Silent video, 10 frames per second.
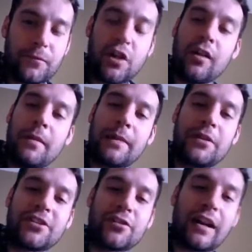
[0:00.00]
Y'all make
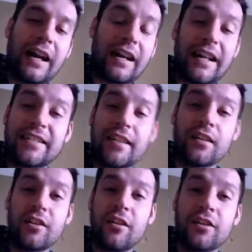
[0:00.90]
me so. I can't
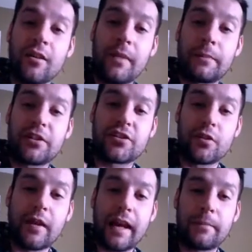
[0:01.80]
tell y'all make me
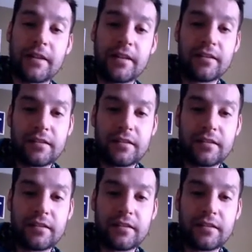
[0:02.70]
so happy.